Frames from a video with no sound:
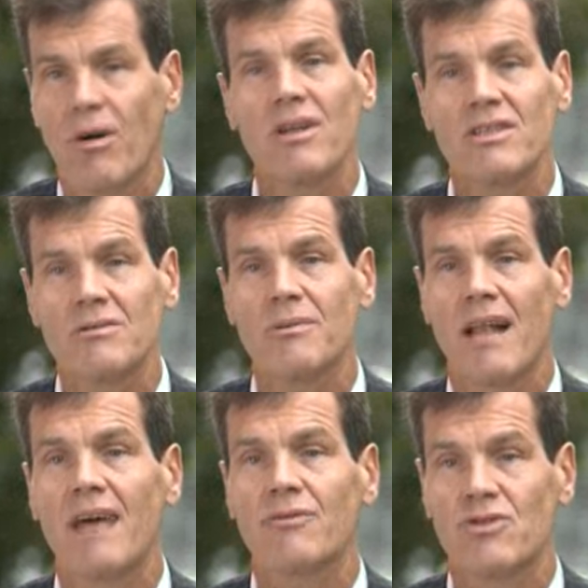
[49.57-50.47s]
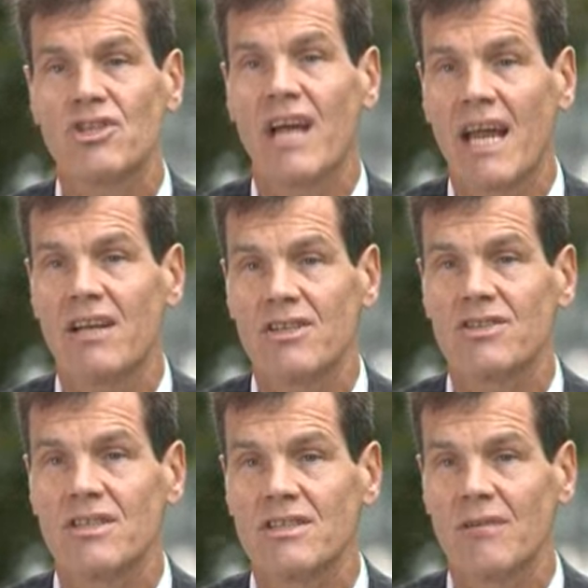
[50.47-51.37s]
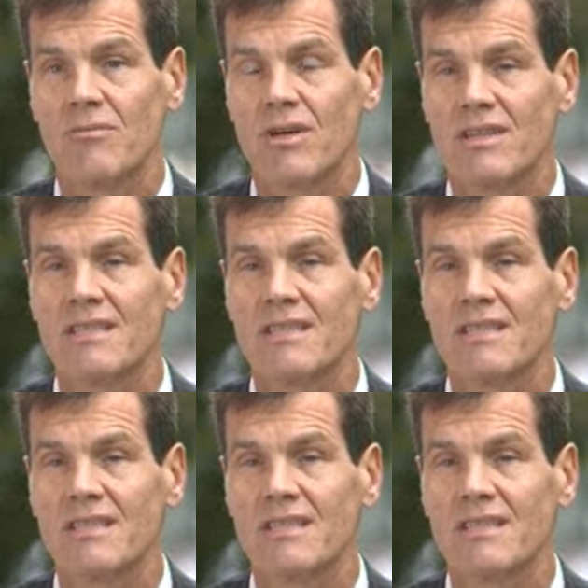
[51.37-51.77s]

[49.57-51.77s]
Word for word: policies will have to change somewhat.